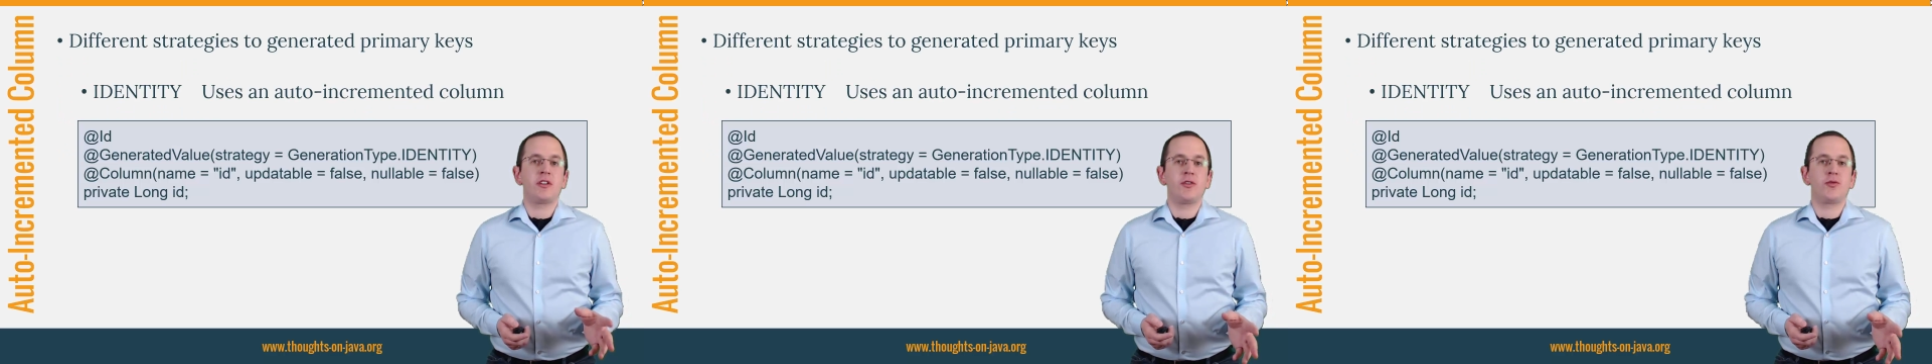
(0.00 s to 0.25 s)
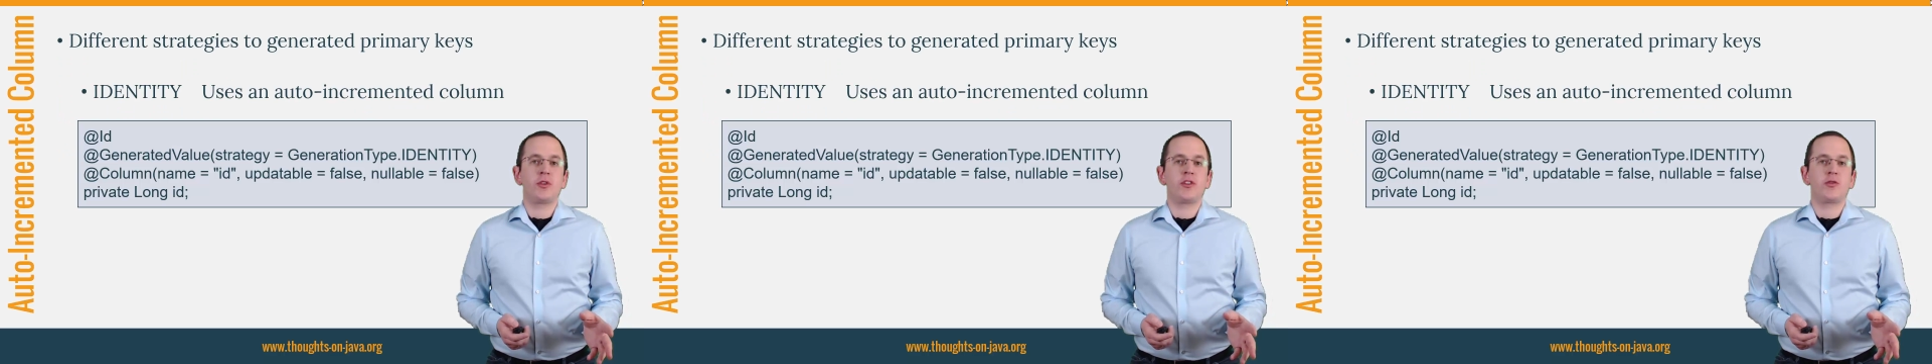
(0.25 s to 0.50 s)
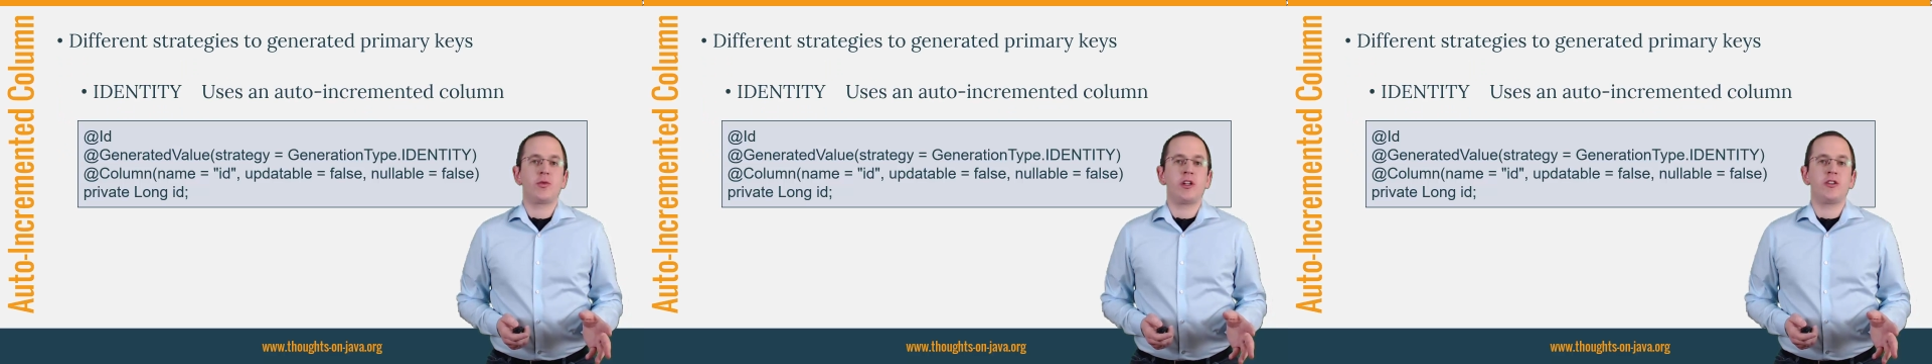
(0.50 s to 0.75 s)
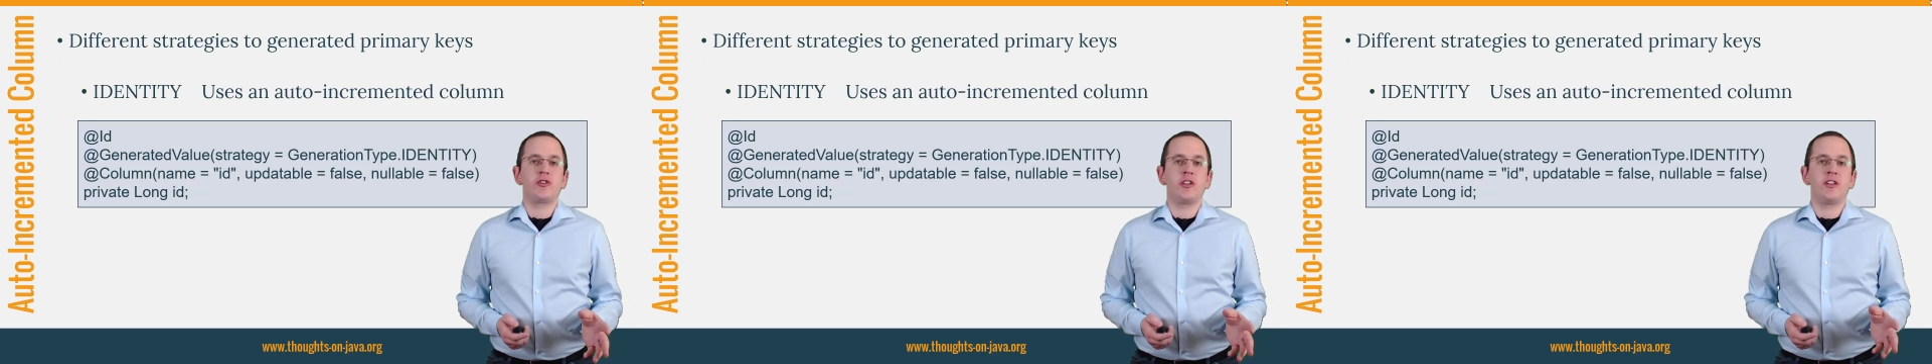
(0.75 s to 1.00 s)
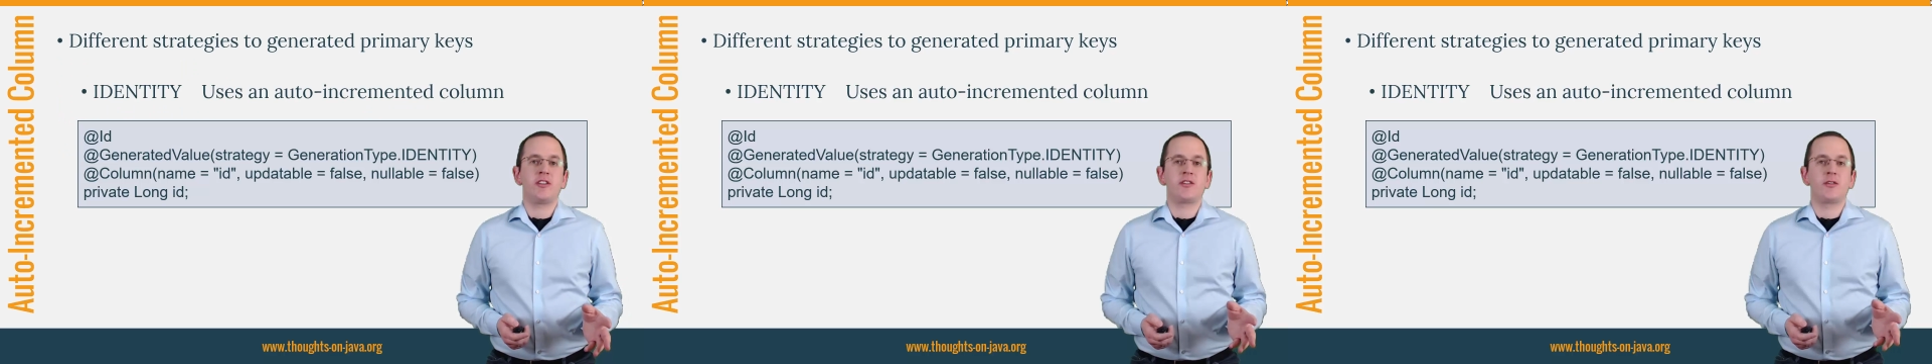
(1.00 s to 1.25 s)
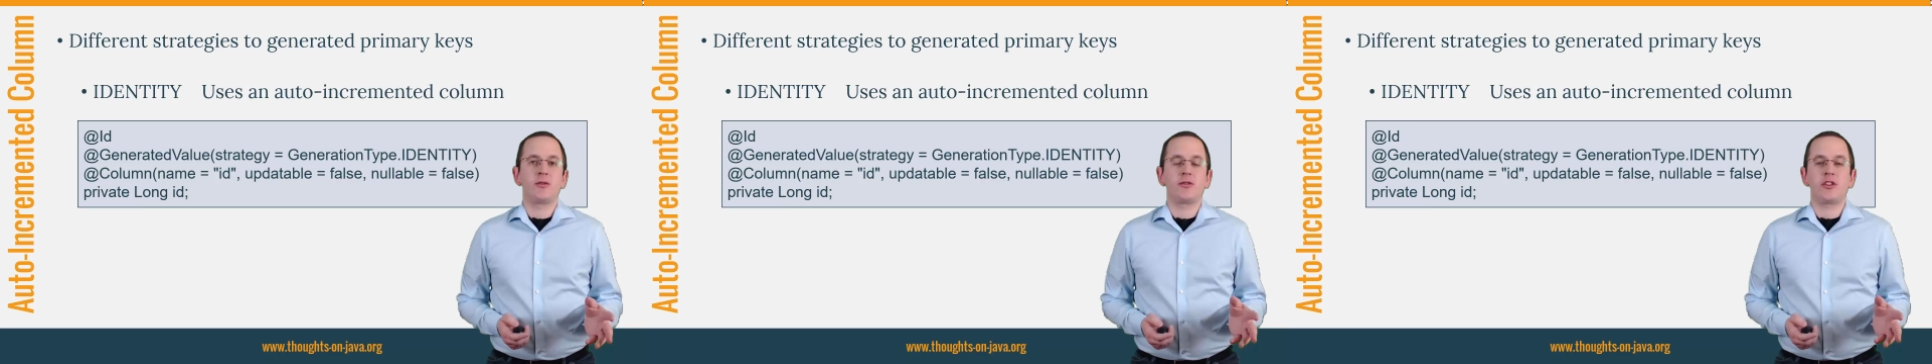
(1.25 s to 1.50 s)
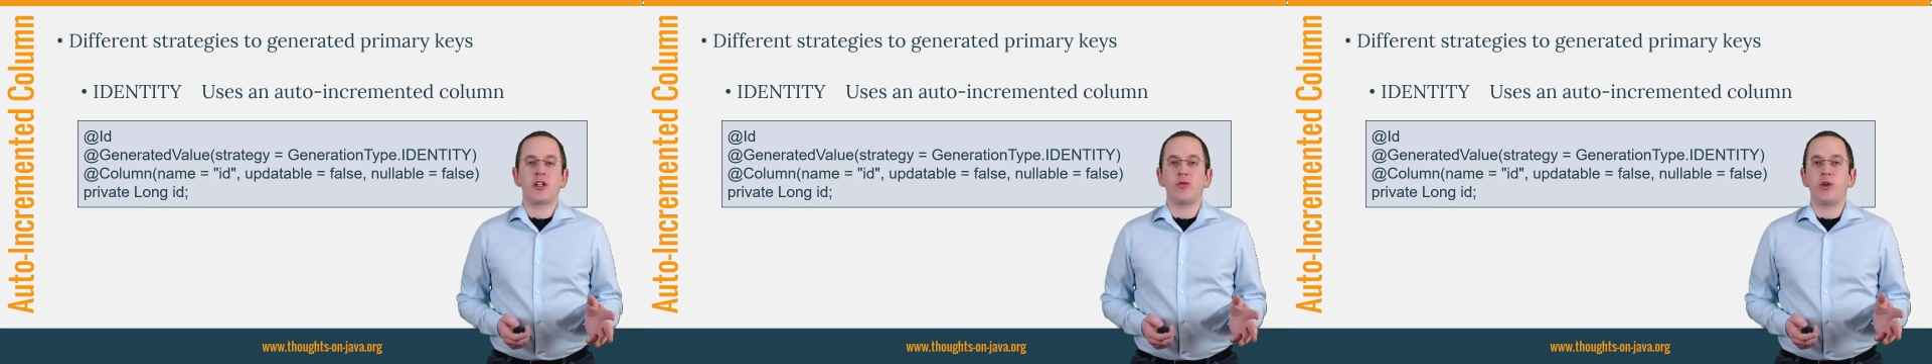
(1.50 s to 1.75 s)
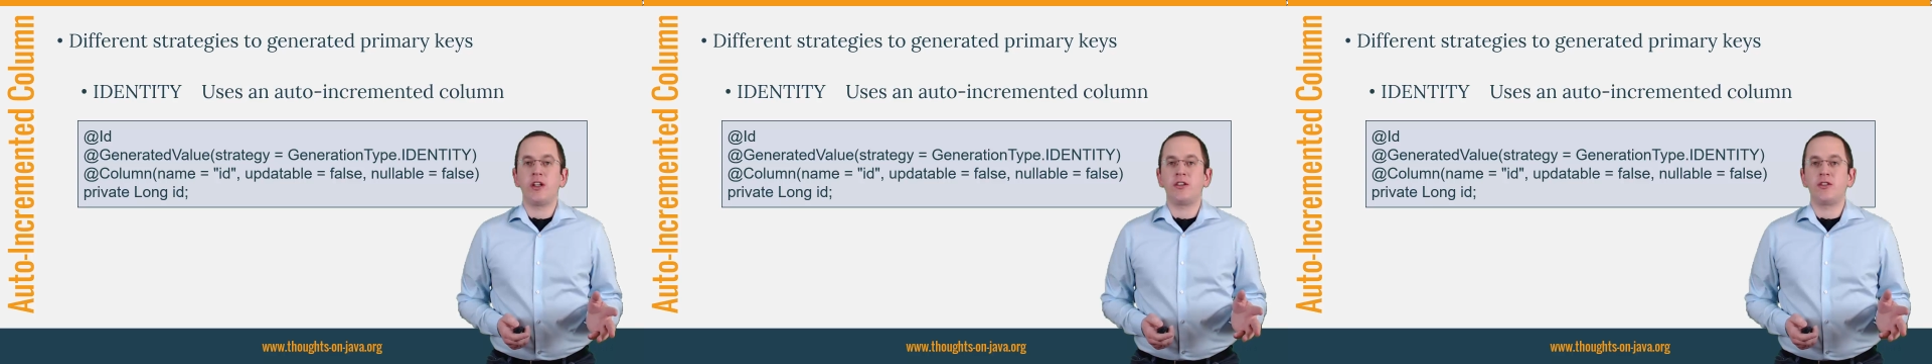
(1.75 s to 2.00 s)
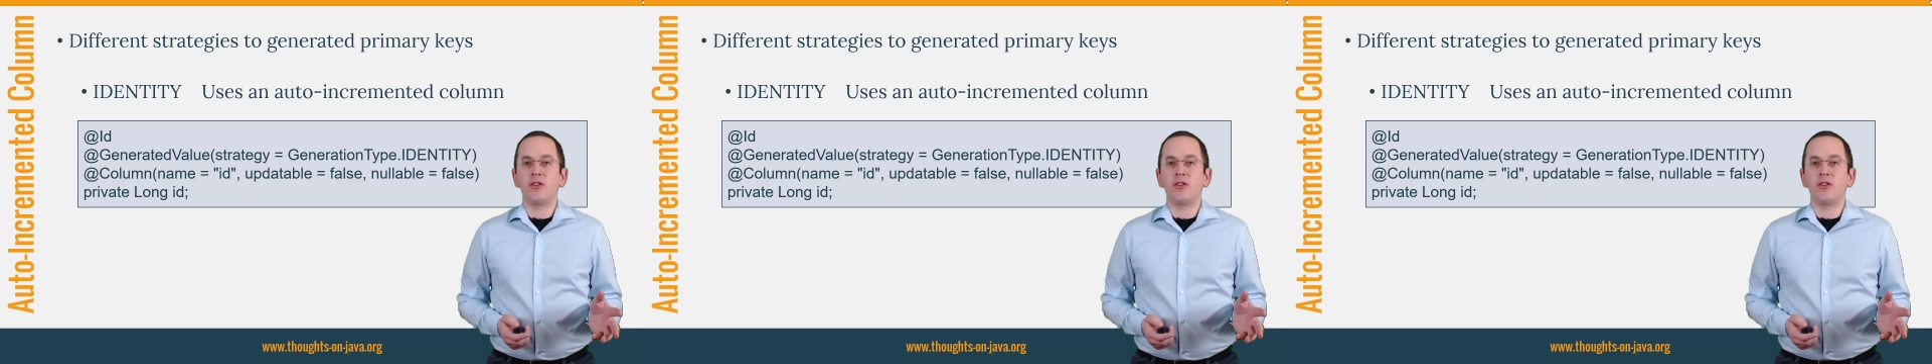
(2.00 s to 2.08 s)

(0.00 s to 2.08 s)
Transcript: different strategies to generate